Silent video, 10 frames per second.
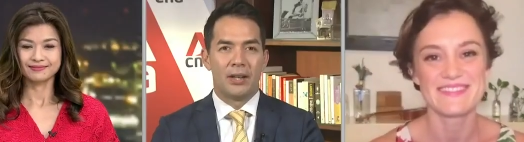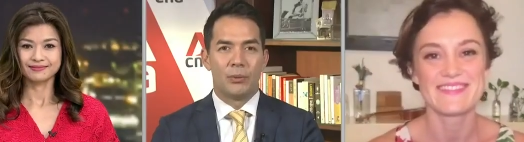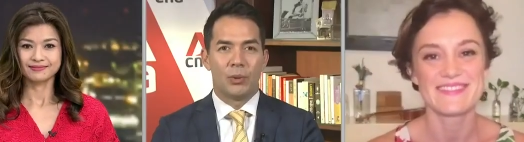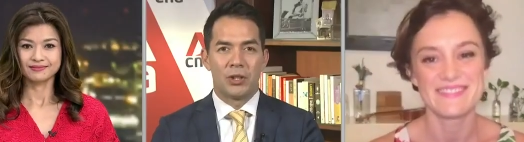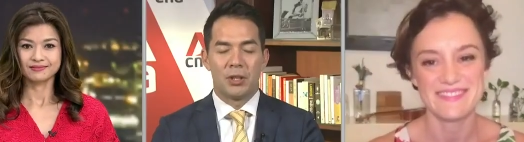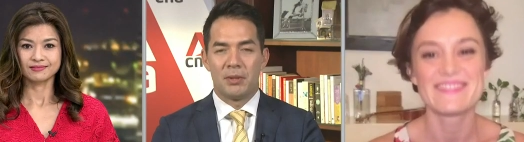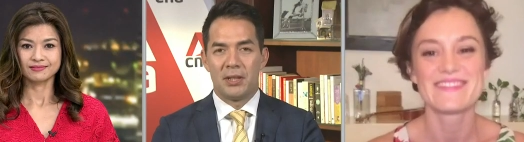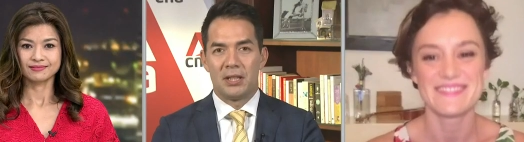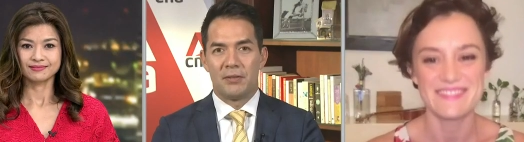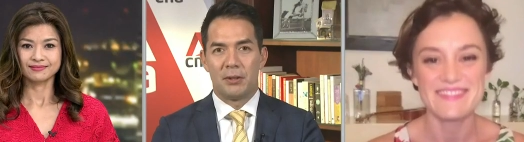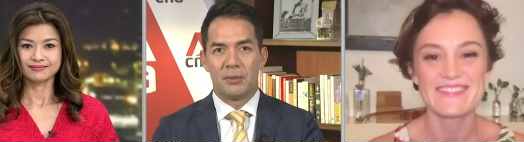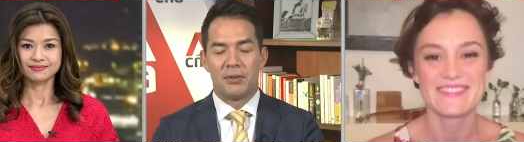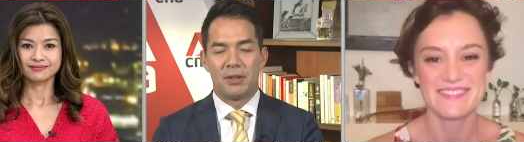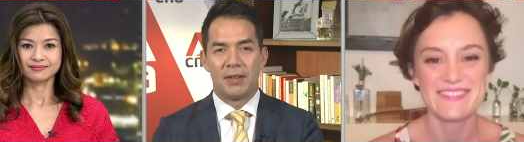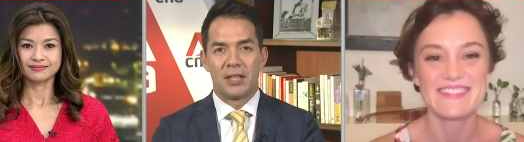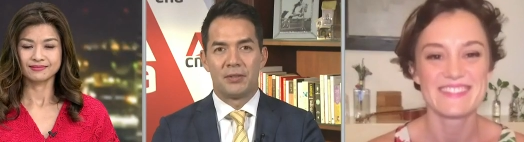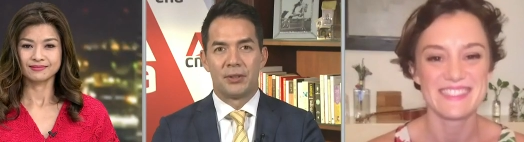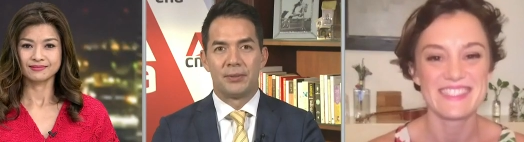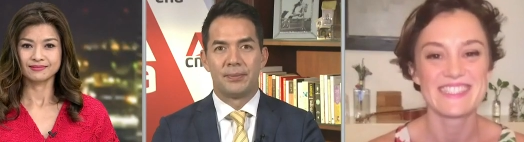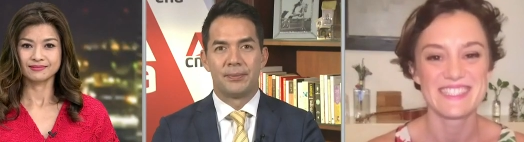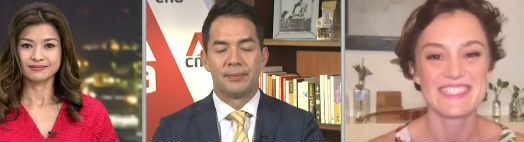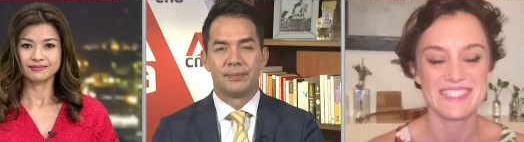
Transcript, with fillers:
Speaker 1: and watch some of these films for the festival?